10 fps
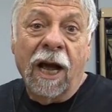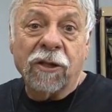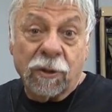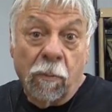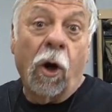a
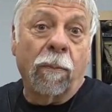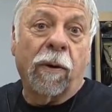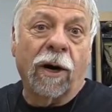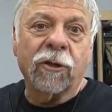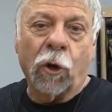small
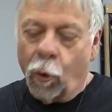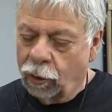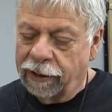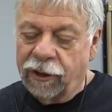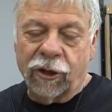parts
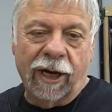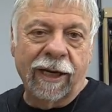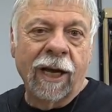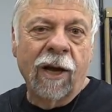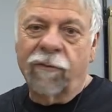holding
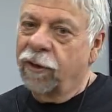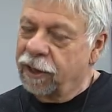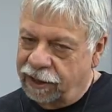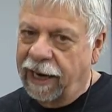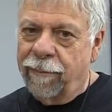jig for the
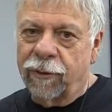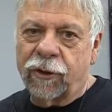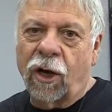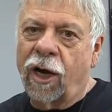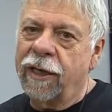table saw.